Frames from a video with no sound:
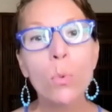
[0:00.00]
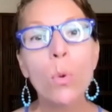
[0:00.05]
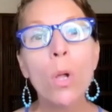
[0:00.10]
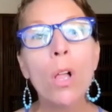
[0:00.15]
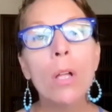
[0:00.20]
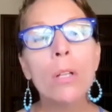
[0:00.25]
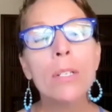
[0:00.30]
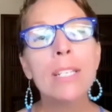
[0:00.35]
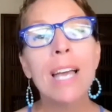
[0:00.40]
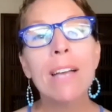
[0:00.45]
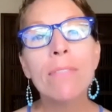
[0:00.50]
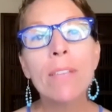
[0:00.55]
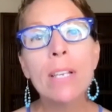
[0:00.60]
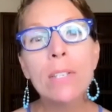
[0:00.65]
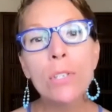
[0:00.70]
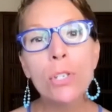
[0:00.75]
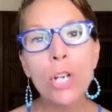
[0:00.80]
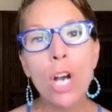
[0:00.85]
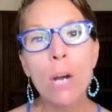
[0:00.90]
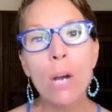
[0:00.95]
Well, definitely
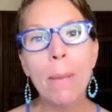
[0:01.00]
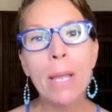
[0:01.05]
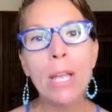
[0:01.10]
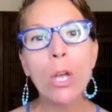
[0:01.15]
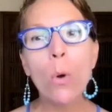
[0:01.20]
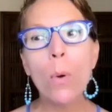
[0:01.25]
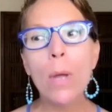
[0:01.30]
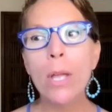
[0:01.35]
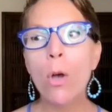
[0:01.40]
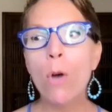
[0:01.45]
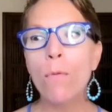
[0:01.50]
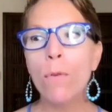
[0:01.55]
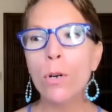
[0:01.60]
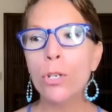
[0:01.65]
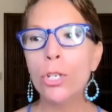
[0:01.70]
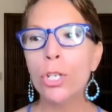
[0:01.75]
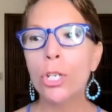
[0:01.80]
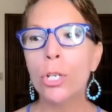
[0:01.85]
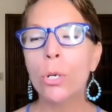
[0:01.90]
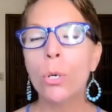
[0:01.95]
start by going over
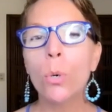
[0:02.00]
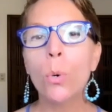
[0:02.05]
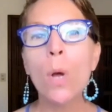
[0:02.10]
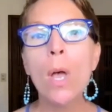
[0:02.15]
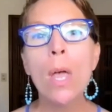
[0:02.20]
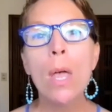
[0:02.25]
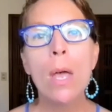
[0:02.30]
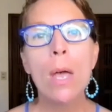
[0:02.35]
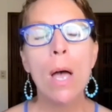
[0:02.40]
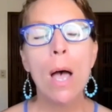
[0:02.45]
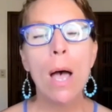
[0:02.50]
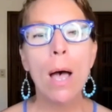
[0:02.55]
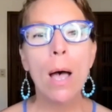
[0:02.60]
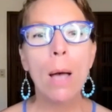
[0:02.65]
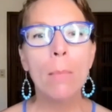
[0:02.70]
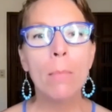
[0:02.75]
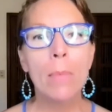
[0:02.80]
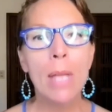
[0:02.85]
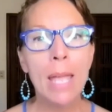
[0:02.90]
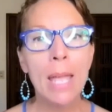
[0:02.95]
to
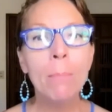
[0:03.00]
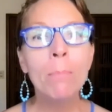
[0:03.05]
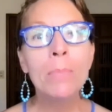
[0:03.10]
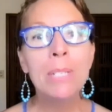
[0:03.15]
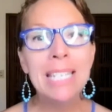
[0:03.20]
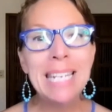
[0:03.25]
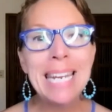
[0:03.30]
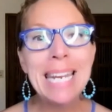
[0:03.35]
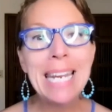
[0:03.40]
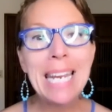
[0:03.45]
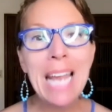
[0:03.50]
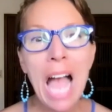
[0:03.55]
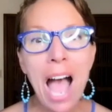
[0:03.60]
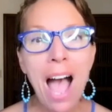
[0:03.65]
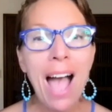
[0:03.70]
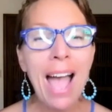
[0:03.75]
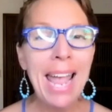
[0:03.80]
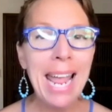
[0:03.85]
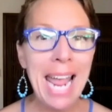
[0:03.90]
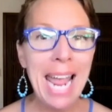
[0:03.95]

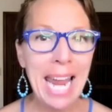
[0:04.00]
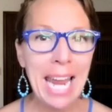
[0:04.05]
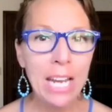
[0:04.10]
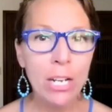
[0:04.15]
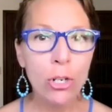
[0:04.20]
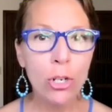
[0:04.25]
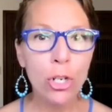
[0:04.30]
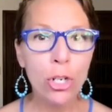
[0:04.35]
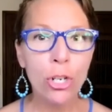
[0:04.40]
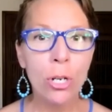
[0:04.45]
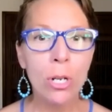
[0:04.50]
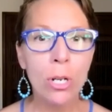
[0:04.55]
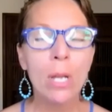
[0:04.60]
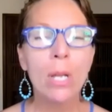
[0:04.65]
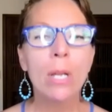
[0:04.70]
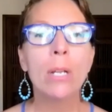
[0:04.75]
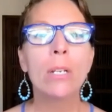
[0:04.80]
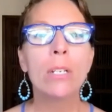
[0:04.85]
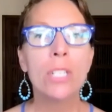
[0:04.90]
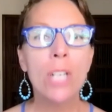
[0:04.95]
mtih.org,
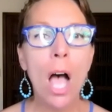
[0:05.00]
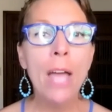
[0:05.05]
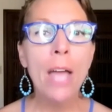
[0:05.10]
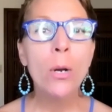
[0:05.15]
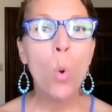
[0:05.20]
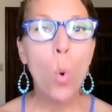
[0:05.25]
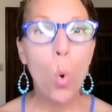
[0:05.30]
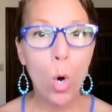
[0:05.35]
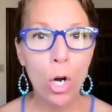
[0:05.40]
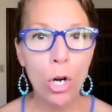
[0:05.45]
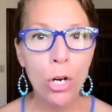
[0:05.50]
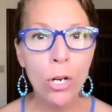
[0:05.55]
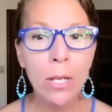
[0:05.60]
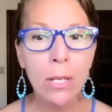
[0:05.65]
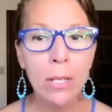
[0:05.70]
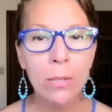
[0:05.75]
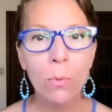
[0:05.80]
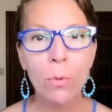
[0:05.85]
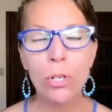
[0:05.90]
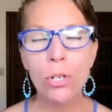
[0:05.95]

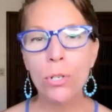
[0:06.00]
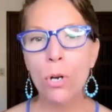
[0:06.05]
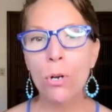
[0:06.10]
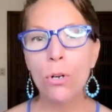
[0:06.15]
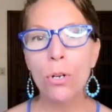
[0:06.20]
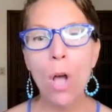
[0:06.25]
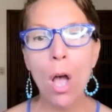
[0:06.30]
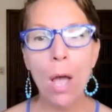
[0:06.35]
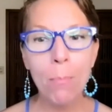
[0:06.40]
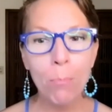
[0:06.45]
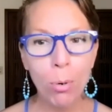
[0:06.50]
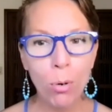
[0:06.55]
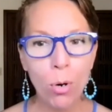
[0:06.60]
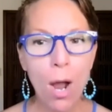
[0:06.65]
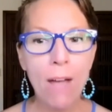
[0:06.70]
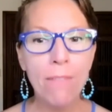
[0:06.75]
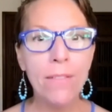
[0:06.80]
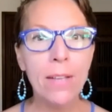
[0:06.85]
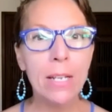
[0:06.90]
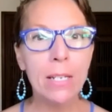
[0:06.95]
which is our
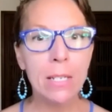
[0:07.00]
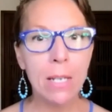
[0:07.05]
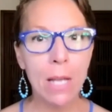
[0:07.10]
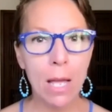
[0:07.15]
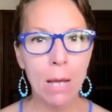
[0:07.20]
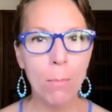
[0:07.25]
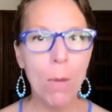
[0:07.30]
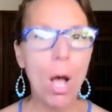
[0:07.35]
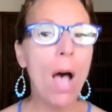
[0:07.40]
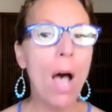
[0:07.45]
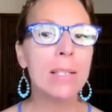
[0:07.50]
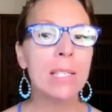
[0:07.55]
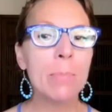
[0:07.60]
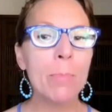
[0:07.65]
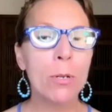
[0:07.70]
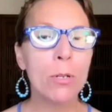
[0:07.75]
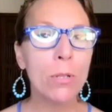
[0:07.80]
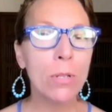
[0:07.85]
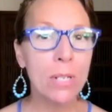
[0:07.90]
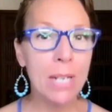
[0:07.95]
nonprofit
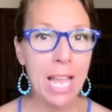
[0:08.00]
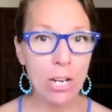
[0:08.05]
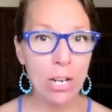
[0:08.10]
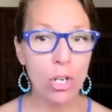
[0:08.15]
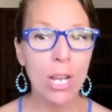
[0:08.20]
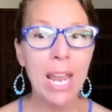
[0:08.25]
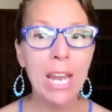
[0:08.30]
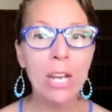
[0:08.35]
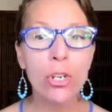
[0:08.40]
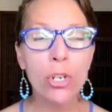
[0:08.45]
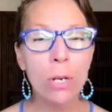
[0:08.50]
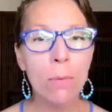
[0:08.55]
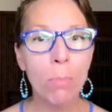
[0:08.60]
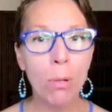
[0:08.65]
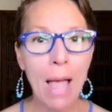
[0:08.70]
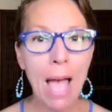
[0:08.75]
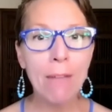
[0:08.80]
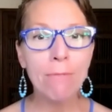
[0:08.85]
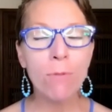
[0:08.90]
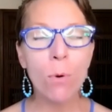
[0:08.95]
hospital and education
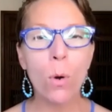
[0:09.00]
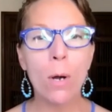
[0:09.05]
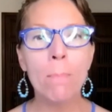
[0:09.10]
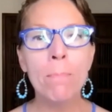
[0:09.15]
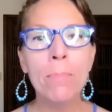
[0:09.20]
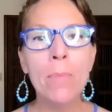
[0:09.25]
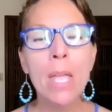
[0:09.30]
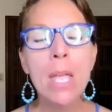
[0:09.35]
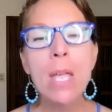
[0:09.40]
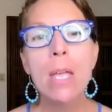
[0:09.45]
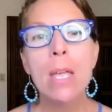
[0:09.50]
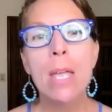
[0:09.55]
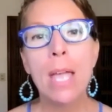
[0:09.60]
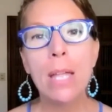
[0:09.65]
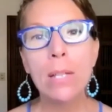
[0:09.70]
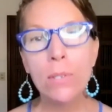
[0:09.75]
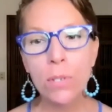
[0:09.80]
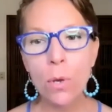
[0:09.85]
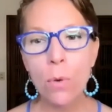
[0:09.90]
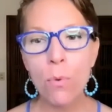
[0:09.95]
platform.
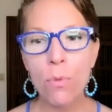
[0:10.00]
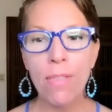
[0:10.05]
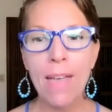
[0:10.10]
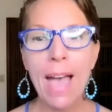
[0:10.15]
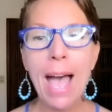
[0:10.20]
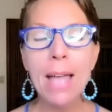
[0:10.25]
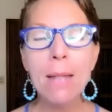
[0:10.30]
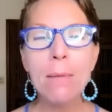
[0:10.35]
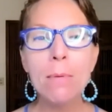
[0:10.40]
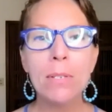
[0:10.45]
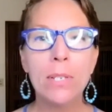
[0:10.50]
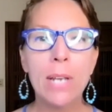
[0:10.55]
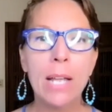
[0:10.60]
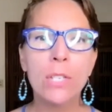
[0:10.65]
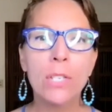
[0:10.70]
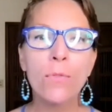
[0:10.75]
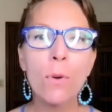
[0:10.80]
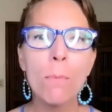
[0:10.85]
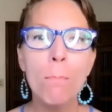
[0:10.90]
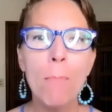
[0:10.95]
And so that stands
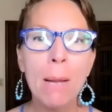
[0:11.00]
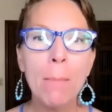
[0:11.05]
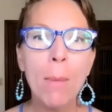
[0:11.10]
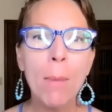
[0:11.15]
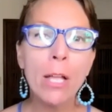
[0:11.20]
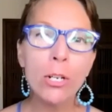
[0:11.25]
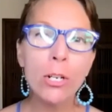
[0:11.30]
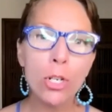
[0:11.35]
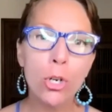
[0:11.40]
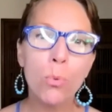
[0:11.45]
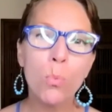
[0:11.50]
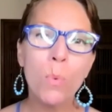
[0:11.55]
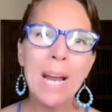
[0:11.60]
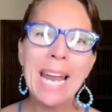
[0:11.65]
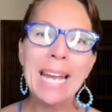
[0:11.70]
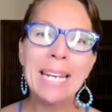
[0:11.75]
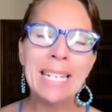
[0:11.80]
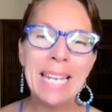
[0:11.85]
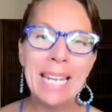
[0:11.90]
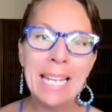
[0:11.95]
for Metabolic
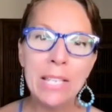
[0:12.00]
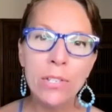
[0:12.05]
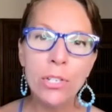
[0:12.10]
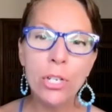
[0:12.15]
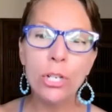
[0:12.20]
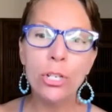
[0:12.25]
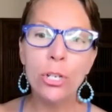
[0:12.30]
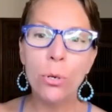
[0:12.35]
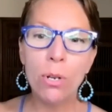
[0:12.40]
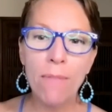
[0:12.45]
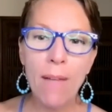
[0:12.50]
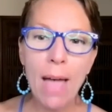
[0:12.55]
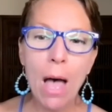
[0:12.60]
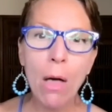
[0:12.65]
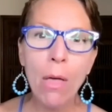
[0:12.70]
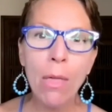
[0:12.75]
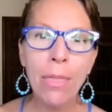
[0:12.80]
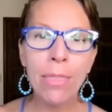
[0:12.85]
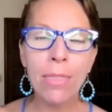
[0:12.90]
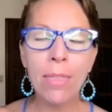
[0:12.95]
Terrain Institute of
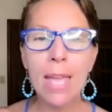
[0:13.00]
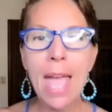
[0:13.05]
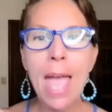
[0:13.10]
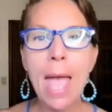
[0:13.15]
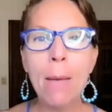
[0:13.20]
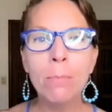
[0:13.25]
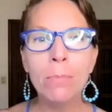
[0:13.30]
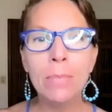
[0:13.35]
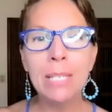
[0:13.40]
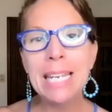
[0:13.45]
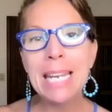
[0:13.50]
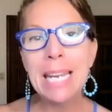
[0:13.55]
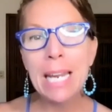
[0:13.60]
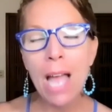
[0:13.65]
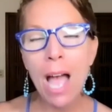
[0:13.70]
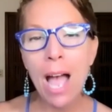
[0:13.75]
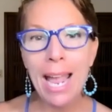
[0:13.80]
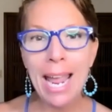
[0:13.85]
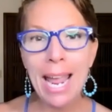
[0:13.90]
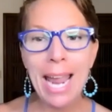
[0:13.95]
Health,
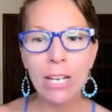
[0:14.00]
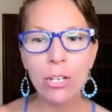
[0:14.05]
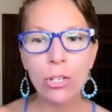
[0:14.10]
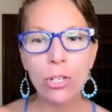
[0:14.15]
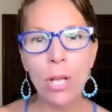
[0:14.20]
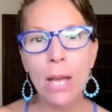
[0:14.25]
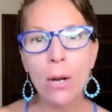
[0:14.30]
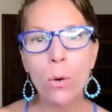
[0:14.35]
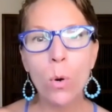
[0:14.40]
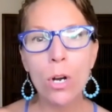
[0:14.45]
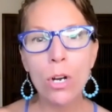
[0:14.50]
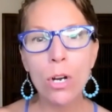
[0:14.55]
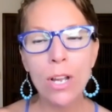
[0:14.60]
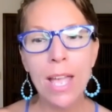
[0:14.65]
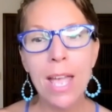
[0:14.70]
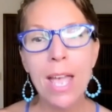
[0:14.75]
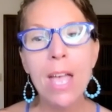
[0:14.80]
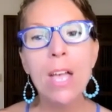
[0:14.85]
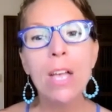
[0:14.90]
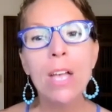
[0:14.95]
mtih.org.
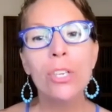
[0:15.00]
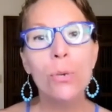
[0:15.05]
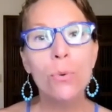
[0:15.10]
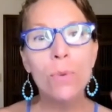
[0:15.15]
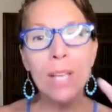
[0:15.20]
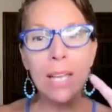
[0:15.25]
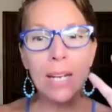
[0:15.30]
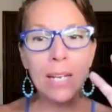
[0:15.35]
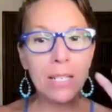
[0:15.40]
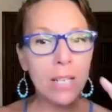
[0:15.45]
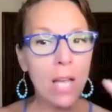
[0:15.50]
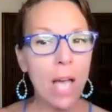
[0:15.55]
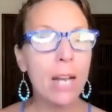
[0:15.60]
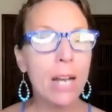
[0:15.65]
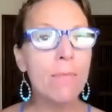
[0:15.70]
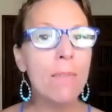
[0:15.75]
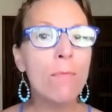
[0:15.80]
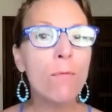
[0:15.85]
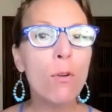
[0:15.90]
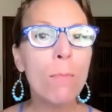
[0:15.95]
You can get a ton
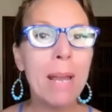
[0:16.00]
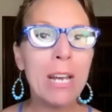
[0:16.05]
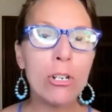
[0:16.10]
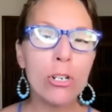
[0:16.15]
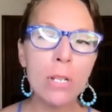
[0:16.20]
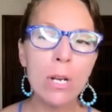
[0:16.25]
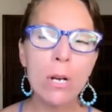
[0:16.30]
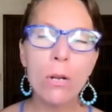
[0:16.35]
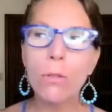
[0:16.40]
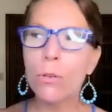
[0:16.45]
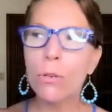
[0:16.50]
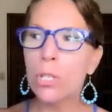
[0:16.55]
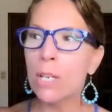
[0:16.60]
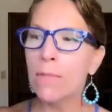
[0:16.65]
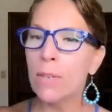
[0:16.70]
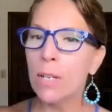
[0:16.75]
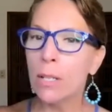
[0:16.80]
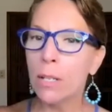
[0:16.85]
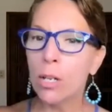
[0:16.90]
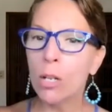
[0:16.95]
of information there. There's
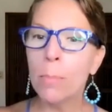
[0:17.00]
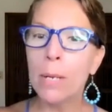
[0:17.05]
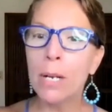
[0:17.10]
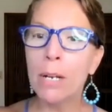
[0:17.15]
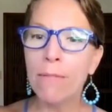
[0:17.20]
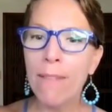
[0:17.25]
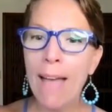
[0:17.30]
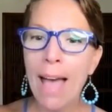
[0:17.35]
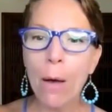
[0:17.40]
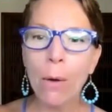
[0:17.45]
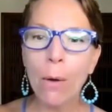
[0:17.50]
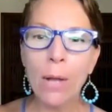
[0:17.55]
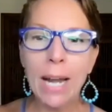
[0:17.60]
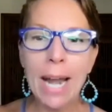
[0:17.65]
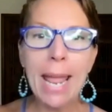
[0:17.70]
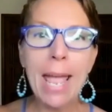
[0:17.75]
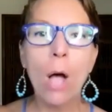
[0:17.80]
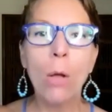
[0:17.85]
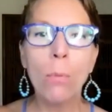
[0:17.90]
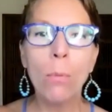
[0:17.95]
even a little bit of how can I
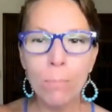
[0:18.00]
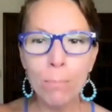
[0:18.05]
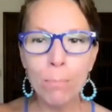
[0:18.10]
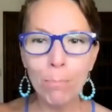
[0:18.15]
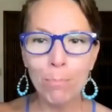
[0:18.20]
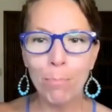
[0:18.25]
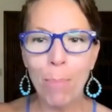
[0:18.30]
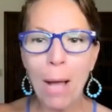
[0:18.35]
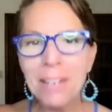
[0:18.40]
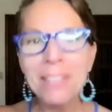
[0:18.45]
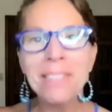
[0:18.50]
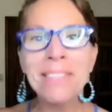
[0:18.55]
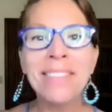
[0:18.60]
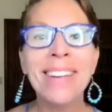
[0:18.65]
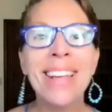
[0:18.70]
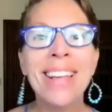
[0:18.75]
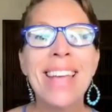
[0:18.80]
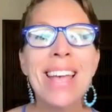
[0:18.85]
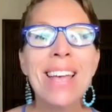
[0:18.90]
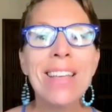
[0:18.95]
help button
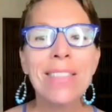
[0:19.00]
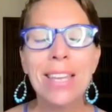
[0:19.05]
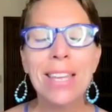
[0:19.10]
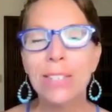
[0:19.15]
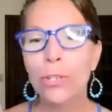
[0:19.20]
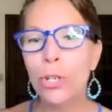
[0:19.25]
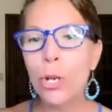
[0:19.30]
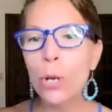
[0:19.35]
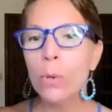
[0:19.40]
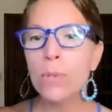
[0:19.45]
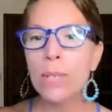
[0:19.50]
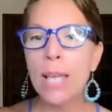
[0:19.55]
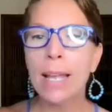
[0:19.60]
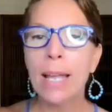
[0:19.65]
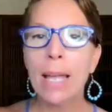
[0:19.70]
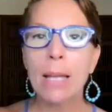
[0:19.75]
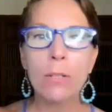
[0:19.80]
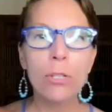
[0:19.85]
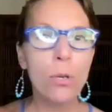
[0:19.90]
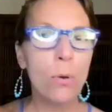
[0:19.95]
that shows
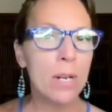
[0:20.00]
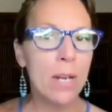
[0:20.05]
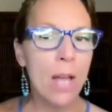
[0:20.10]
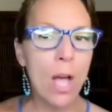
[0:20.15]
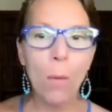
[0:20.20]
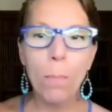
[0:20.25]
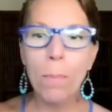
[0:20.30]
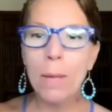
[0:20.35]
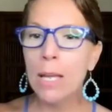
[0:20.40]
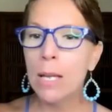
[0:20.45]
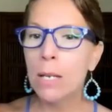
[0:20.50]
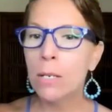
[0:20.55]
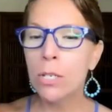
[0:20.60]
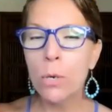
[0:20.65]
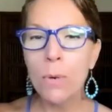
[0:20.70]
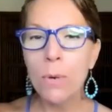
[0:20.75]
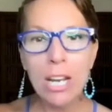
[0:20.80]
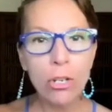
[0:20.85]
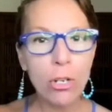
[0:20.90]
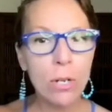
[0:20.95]
like you can help in
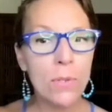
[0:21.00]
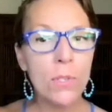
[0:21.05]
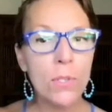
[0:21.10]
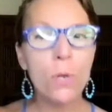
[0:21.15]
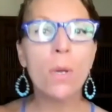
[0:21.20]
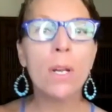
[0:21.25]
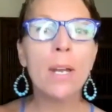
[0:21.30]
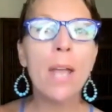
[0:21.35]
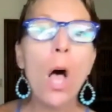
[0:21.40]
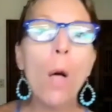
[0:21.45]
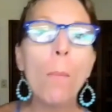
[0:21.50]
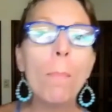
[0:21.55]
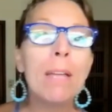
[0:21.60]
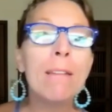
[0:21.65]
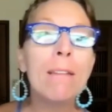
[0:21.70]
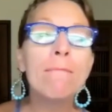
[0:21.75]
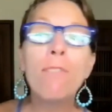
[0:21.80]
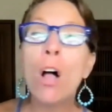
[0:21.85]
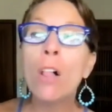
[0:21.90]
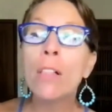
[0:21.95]
donations, you can help
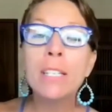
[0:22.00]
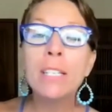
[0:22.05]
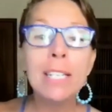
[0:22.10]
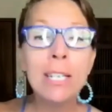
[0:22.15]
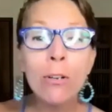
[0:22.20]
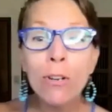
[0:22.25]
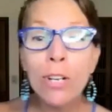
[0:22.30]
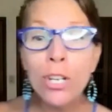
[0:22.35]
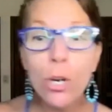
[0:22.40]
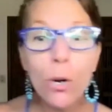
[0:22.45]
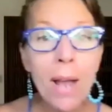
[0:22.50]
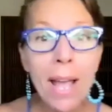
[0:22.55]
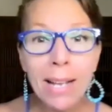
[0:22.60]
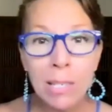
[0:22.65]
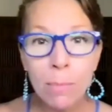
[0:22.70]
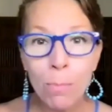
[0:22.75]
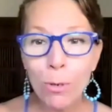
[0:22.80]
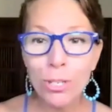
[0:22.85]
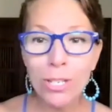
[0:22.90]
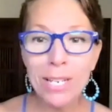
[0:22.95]
in volunteering your
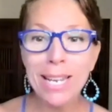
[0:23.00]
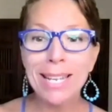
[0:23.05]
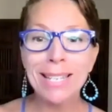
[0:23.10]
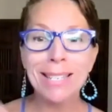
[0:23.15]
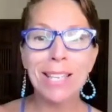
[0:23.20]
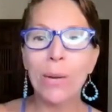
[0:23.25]
expertise.